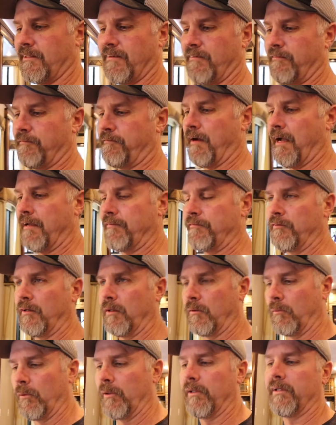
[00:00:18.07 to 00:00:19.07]
5
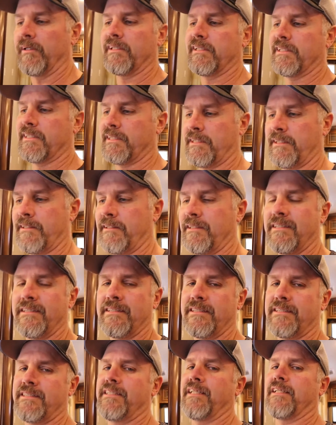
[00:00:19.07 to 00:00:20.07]
foot works,
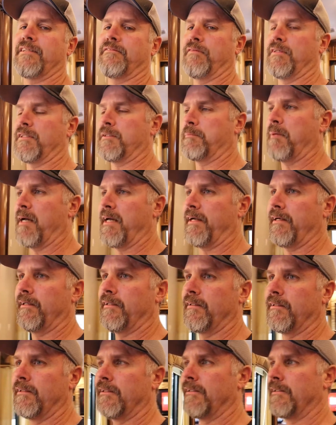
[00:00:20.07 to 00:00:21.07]
6 foot's
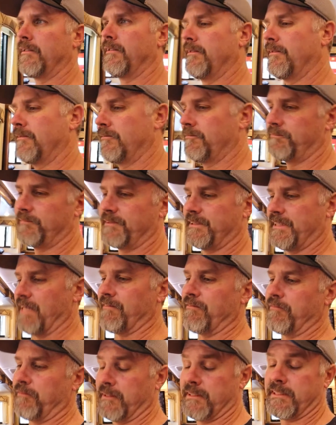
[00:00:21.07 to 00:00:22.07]
better,
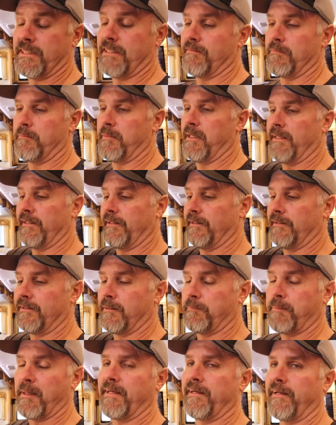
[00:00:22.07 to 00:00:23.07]
7 foot's even better,
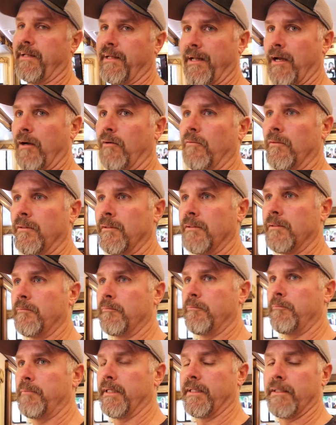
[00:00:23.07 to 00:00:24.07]
depending on how
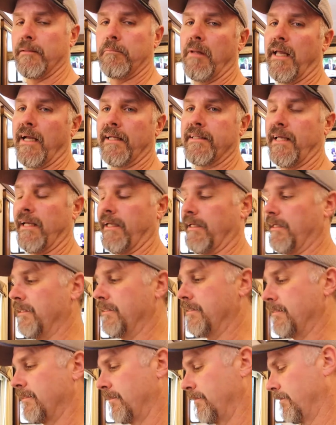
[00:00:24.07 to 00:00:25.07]
big your black tank
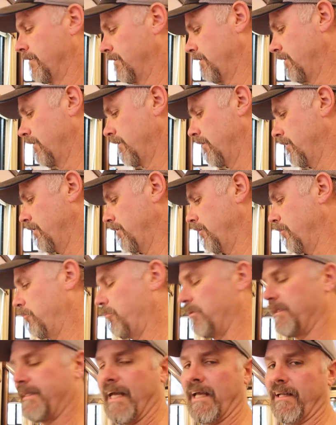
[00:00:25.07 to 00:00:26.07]
is.
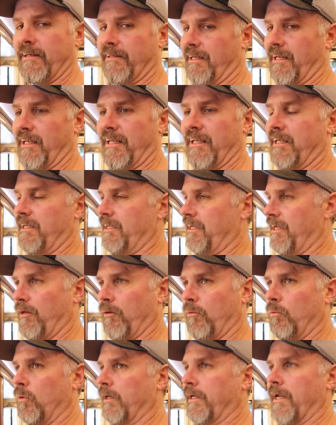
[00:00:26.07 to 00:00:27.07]
But
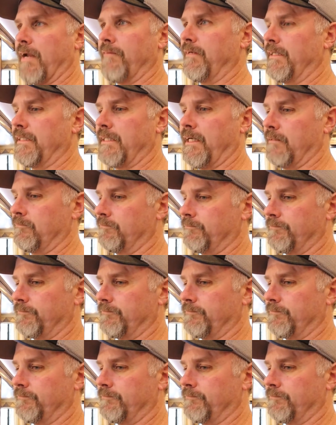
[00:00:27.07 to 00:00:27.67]
it'll work every time.